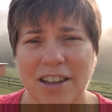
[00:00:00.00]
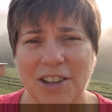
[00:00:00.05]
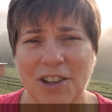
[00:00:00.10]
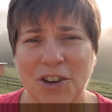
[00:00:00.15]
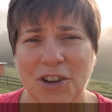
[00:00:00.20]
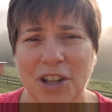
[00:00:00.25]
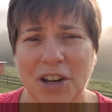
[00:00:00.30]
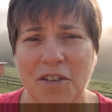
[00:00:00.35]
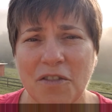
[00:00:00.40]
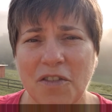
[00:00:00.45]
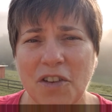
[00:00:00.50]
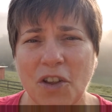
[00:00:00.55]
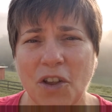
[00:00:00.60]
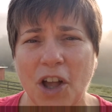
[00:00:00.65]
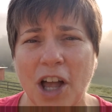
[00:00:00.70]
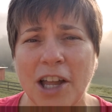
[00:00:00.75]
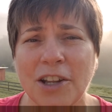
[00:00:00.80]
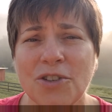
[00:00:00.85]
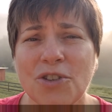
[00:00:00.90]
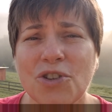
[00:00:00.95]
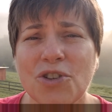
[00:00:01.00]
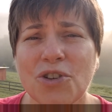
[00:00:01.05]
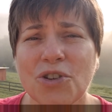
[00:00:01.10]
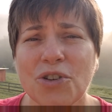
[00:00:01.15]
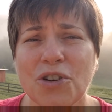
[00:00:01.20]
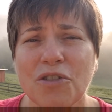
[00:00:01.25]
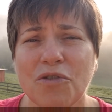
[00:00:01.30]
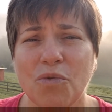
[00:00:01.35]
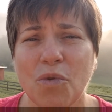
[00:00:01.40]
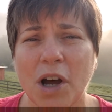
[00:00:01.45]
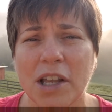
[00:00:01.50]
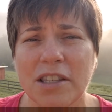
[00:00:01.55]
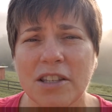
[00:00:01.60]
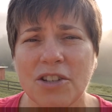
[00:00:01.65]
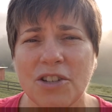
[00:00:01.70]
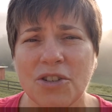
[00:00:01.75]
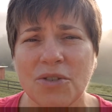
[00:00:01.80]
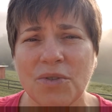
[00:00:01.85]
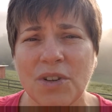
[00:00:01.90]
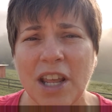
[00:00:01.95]
You're going to feel unsure of what
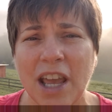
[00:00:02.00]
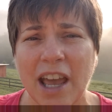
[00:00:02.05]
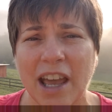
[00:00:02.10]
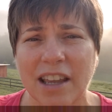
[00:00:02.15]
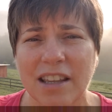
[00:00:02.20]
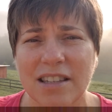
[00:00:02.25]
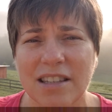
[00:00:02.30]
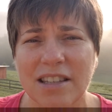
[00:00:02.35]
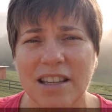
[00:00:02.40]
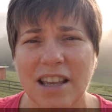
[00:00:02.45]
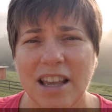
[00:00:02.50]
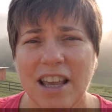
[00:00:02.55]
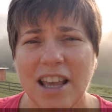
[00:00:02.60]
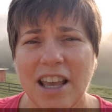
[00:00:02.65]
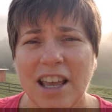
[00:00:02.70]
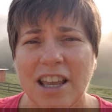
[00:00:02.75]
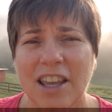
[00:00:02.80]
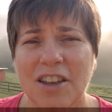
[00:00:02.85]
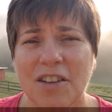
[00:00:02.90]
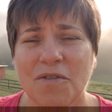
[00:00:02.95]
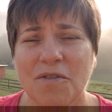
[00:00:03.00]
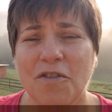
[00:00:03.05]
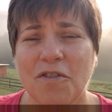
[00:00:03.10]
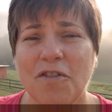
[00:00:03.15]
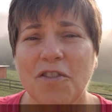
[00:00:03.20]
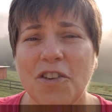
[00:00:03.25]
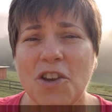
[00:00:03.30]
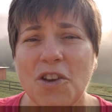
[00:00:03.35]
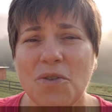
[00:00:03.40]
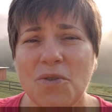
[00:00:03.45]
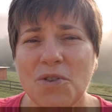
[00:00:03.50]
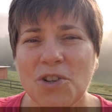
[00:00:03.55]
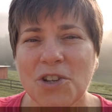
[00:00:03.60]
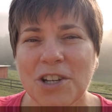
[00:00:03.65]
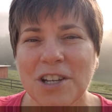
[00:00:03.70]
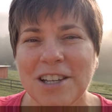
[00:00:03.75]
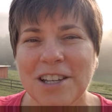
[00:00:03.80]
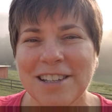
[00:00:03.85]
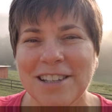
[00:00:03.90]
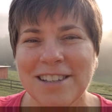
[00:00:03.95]
to do next.
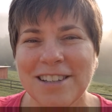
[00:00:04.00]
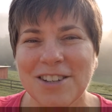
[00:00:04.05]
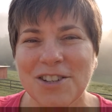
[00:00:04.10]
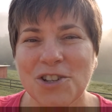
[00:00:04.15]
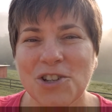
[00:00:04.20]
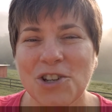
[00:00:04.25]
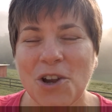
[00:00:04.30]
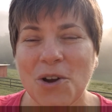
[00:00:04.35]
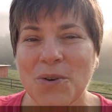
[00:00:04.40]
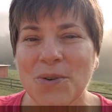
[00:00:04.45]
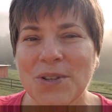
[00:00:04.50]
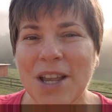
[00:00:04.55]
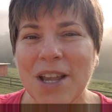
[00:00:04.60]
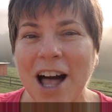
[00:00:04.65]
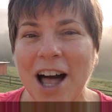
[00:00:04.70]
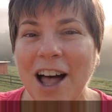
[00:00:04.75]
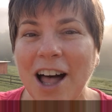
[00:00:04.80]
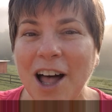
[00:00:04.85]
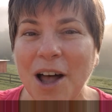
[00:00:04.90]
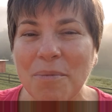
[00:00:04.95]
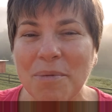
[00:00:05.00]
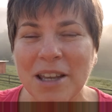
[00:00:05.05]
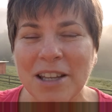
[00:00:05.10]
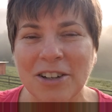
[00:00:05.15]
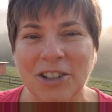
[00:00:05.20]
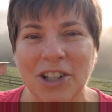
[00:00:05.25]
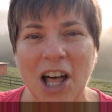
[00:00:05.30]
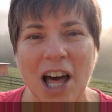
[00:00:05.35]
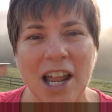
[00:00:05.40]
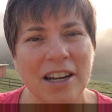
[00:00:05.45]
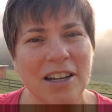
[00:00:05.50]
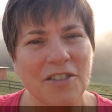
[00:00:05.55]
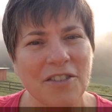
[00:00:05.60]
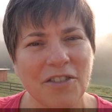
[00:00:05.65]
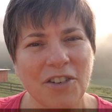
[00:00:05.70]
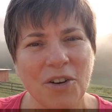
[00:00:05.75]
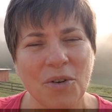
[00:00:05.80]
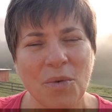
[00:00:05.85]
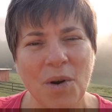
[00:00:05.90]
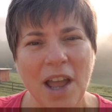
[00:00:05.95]
Confusion shows up in a lot of
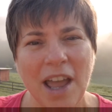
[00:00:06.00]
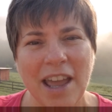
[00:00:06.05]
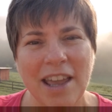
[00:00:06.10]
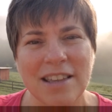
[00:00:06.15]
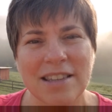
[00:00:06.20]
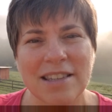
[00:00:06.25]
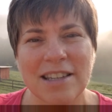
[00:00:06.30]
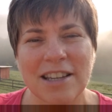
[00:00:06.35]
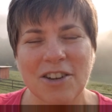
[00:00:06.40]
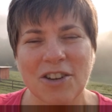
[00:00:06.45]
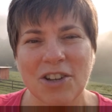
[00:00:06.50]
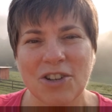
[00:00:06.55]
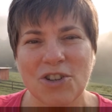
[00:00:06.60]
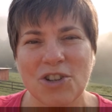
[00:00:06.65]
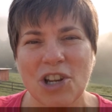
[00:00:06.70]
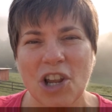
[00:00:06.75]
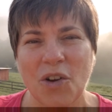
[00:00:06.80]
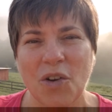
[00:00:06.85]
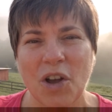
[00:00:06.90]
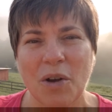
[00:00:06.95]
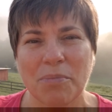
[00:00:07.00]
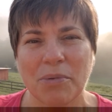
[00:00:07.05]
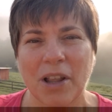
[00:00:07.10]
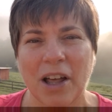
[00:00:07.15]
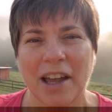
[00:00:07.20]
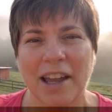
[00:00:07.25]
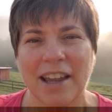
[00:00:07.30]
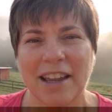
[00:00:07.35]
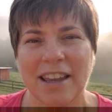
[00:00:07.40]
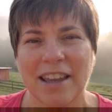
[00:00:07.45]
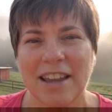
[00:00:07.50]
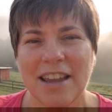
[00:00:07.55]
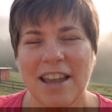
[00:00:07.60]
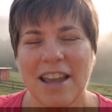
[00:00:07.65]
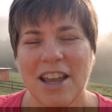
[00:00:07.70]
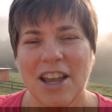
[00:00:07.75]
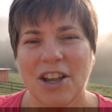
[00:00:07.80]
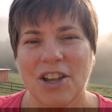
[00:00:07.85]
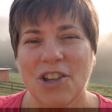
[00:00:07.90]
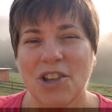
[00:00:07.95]
different ways. It could show up like
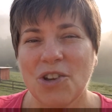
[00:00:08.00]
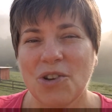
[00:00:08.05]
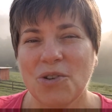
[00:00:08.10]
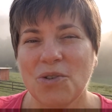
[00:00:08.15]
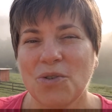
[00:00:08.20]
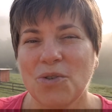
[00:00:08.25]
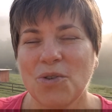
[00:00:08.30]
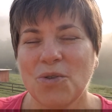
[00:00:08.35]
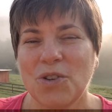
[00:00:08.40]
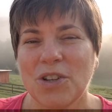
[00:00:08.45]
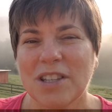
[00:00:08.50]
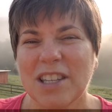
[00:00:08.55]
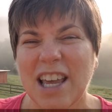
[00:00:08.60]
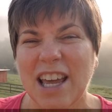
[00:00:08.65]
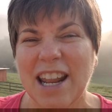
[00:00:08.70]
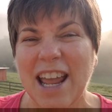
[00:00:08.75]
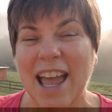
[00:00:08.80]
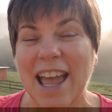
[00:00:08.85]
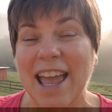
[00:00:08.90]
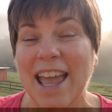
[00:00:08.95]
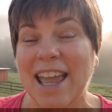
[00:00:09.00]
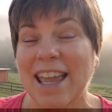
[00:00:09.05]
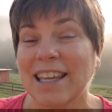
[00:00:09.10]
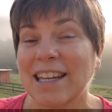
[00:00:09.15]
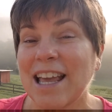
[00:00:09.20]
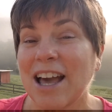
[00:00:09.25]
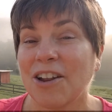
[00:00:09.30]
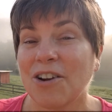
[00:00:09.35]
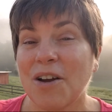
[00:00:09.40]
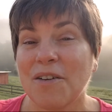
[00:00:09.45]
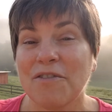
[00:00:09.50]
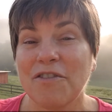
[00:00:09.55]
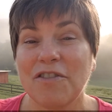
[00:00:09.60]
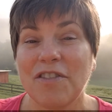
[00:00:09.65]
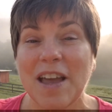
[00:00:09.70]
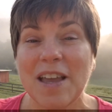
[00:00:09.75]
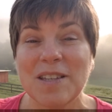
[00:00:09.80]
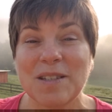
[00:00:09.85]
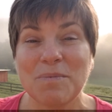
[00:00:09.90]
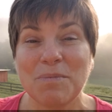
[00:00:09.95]
you just kind of hanging out on
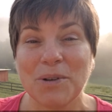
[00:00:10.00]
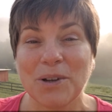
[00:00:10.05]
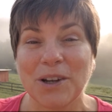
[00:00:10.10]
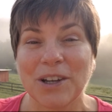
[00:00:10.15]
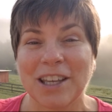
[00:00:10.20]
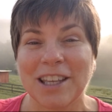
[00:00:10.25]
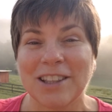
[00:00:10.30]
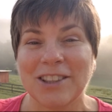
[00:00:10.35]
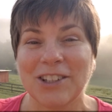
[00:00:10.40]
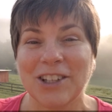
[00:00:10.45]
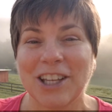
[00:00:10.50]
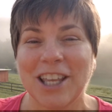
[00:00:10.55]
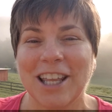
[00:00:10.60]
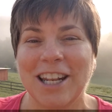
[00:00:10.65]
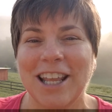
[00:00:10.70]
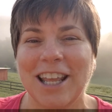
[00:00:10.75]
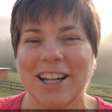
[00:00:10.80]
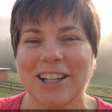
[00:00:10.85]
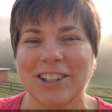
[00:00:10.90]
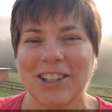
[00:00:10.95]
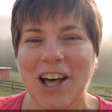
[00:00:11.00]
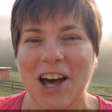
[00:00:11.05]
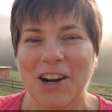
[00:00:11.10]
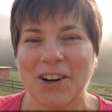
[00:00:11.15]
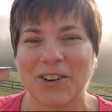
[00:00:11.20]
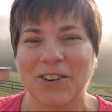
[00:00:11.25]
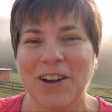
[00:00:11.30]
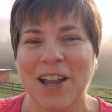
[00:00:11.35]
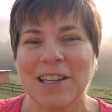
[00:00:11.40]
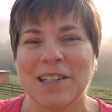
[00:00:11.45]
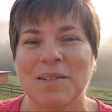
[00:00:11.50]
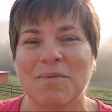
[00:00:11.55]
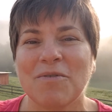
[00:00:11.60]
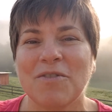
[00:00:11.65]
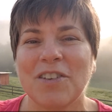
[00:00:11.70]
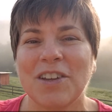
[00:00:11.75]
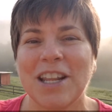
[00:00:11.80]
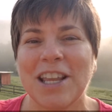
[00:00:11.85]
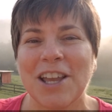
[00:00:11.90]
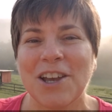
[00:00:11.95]
Facebook and looking at a lot of random
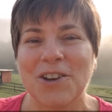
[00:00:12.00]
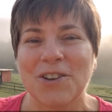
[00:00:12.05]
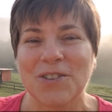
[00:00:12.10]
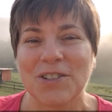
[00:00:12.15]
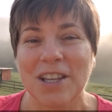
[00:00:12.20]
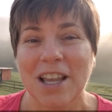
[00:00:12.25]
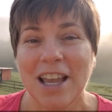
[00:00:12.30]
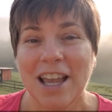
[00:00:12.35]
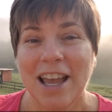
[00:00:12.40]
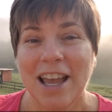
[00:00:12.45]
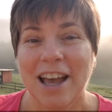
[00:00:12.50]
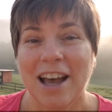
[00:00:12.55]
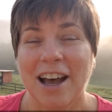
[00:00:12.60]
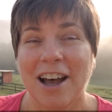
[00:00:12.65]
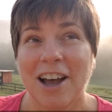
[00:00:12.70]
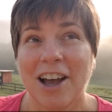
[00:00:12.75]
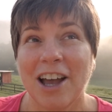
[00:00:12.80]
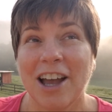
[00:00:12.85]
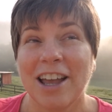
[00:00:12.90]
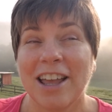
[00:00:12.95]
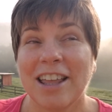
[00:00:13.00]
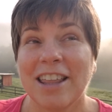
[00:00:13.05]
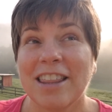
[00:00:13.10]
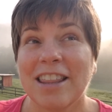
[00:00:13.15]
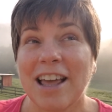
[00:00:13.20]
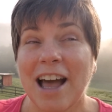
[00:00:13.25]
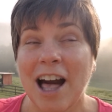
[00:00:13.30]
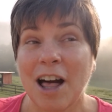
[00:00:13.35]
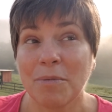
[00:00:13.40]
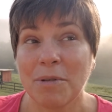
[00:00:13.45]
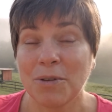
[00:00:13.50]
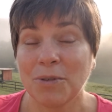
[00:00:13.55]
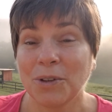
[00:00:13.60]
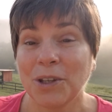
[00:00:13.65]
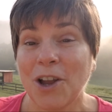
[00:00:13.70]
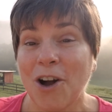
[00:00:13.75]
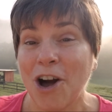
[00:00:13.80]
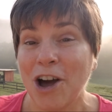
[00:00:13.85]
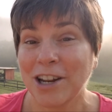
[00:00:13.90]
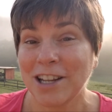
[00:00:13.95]
videos. I'll be
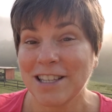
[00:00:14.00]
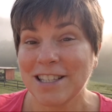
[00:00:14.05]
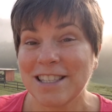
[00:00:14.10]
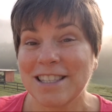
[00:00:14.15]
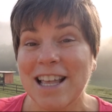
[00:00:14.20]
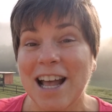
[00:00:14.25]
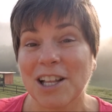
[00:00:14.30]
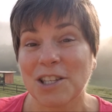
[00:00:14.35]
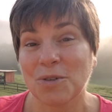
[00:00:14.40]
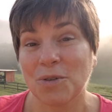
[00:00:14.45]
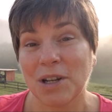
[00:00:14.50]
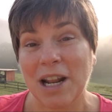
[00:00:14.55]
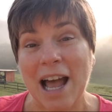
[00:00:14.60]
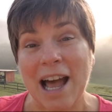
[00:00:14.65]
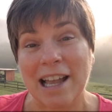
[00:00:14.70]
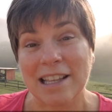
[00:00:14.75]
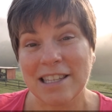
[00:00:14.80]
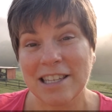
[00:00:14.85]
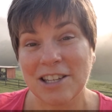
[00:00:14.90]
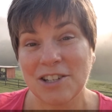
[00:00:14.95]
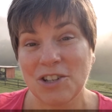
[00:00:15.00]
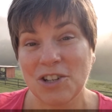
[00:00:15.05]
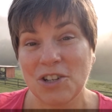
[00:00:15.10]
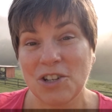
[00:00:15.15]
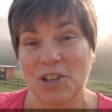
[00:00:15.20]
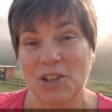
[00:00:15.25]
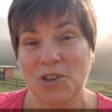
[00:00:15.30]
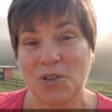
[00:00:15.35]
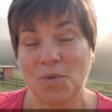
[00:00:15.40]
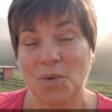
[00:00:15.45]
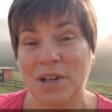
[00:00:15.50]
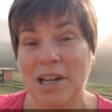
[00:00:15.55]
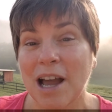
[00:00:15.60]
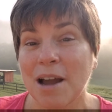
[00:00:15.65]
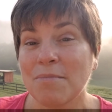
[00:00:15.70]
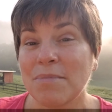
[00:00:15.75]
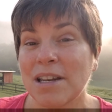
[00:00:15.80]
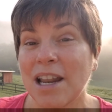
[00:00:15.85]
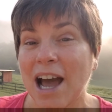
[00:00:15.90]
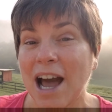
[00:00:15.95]
really honest, that's what I tend to do when
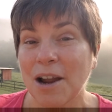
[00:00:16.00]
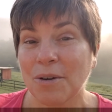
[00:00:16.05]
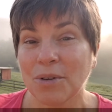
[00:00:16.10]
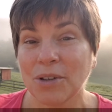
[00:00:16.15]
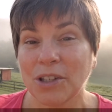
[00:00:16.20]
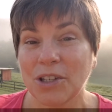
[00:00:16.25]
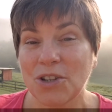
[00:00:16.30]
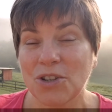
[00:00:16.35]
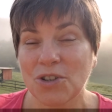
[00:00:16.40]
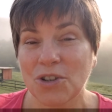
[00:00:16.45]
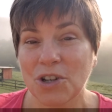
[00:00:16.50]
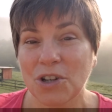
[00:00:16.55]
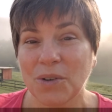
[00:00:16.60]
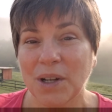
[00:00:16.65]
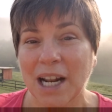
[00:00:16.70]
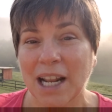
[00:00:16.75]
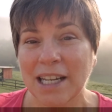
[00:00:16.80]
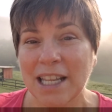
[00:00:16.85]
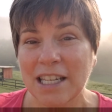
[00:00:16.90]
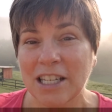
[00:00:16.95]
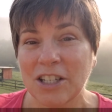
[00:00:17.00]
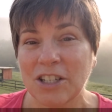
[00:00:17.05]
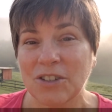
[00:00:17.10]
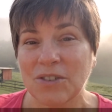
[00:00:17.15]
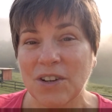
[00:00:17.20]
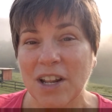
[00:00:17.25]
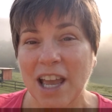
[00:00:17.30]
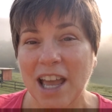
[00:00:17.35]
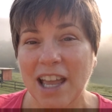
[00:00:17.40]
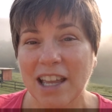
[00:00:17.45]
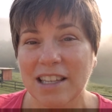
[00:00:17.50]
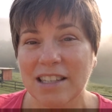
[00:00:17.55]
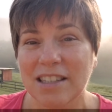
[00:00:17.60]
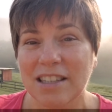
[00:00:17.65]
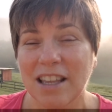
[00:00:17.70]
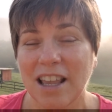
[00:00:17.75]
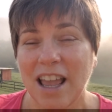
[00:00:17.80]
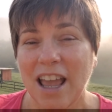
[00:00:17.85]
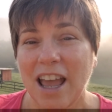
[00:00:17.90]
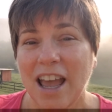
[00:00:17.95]
I'm not really sure what I need to do
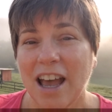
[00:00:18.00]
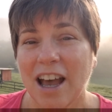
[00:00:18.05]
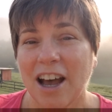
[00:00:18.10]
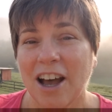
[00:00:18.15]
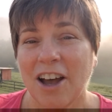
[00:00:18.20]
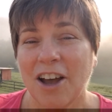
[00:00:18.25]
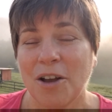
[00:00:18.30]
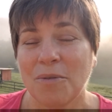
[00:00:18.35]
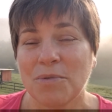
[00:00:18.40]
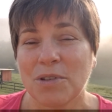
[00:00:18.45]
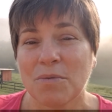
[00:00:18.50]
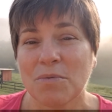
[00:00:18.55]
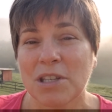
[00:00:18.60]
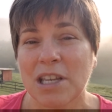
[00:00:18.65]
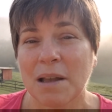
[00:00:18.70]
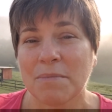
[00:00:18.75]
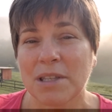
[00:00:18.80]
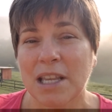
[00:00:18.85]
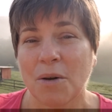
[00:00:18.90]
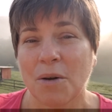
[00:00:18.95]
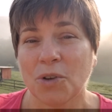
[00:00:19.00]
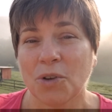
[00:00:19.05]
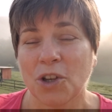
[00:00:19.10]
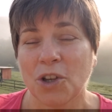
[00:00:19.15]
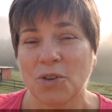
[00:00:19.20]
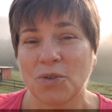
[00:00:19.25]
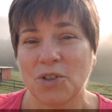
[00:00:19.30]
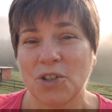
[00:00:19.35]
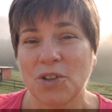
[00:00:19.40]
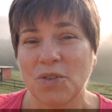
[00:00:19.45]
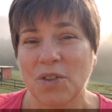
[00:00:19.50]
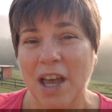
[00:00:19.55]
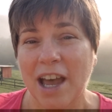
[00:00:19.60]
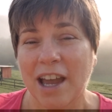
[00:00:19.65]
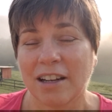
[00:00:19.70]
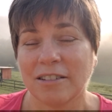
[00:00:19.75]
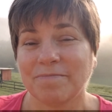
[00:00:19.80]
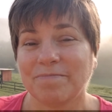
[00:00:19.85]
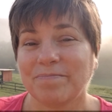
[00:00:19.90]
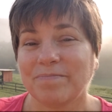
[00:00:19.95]
next. Sometimes I will go do
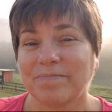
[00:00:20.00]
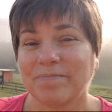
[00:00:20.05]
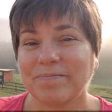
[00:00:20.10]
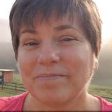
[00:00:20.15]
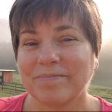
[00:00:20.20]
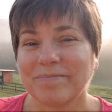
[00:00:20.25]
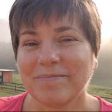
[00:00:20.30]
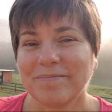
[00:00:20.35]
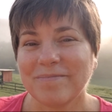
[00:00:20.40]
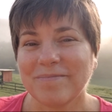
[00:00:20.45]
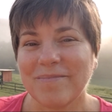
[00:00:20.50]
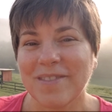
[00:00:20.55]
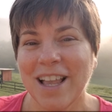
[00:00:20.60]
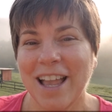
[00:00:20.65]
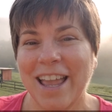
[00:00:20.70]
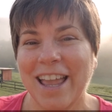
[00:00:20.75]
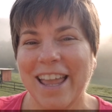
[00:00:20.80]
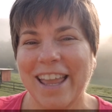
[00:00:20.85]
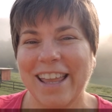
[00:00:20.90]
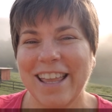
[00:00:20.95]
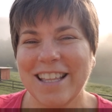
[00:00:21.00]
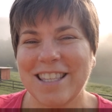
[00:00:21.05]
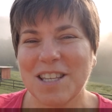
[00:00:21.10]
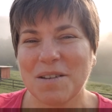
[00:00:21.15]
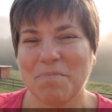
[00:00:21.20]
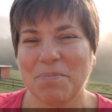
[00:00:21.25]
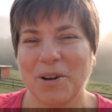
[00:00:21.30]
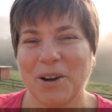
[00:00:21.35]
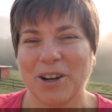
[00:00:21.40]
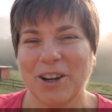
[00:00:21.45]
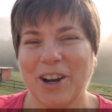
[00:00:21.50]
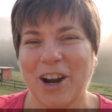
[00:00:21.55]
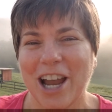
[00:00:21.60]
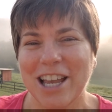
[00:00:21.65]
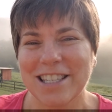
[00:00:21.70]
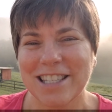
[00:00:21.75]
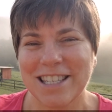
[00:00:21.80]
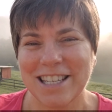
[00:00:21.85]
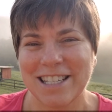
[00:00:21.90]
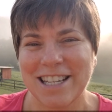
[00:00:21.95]
that. It's a
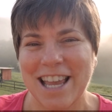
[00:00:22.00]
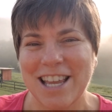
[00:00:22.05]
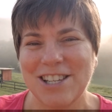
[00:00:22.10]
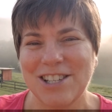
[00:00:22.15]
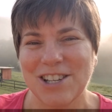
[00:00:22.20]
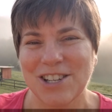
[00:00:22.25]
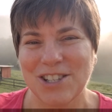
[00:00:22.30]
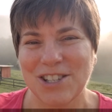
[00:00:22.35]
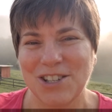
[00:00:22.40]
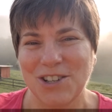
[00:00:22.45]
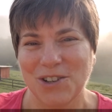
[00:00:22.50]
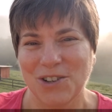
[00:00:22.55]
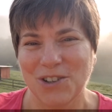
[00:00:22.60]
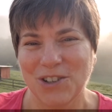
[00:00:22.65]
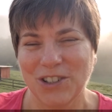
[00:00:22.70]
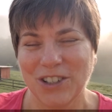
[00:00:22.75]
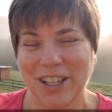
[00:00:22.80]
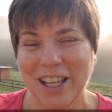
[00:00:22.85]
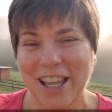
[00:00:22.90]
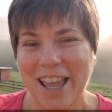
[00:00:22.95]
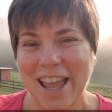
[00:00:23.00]
procrastination tool.